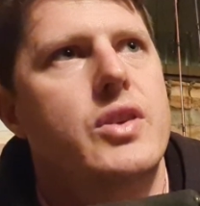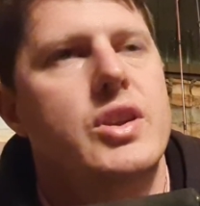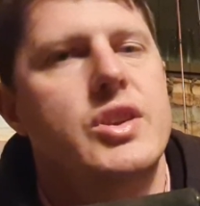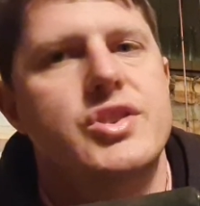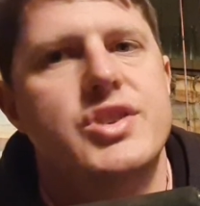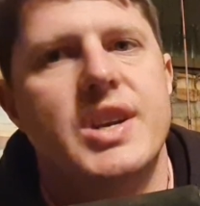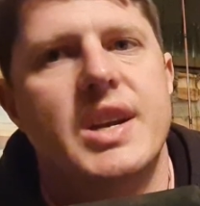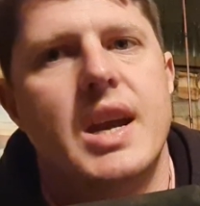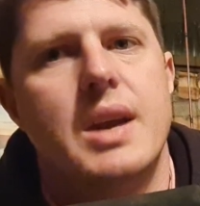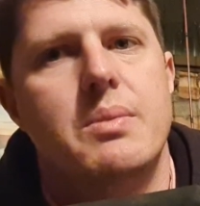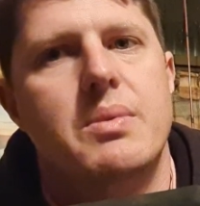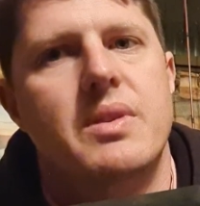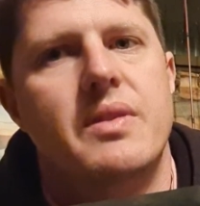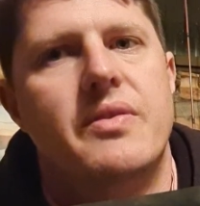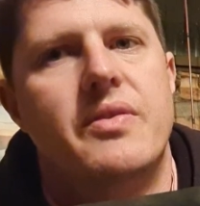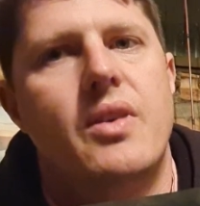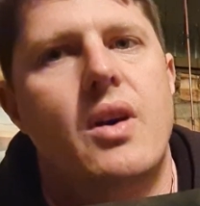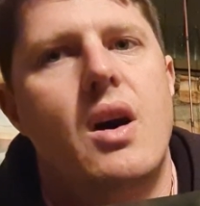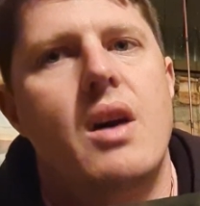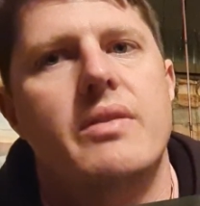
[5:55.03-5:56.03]
got a jig head with a
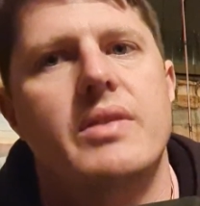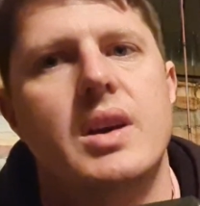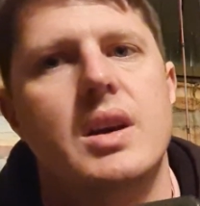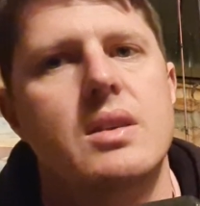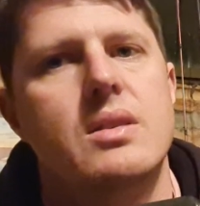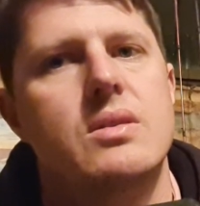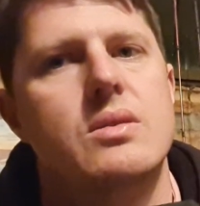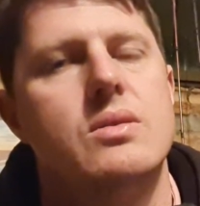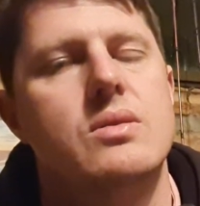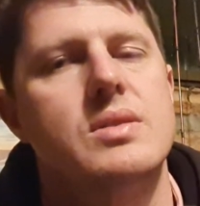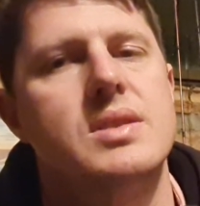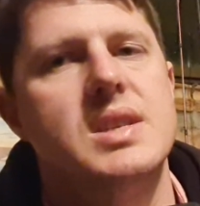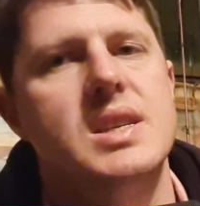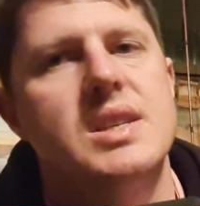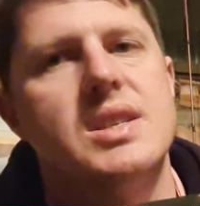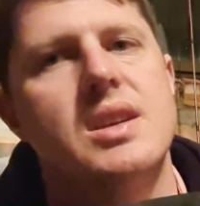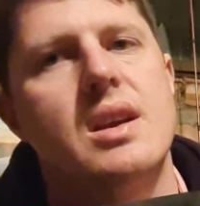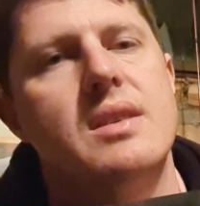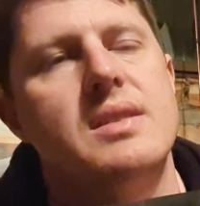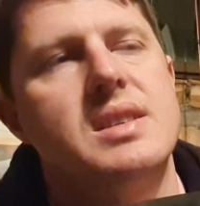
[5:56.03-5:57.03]
5.0,
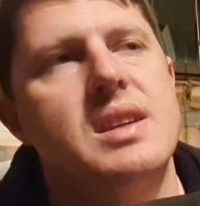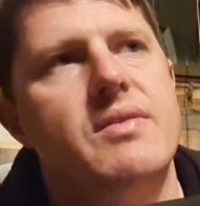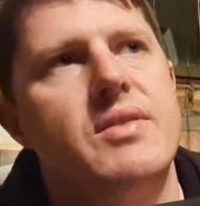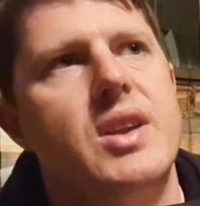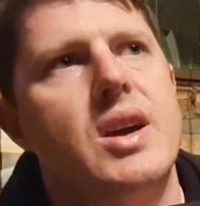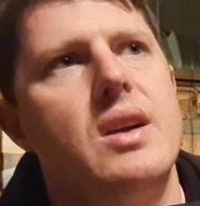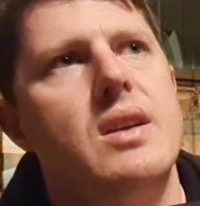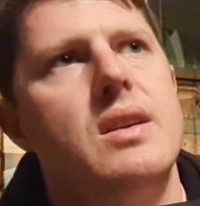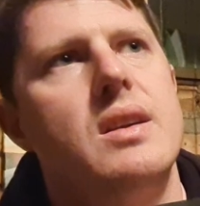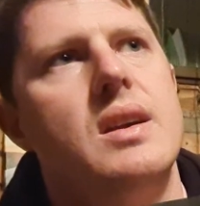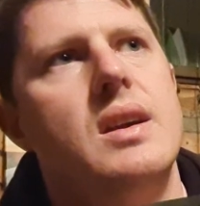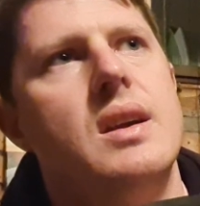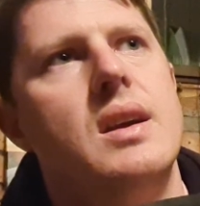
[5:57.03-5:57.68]
6.0, 7.0,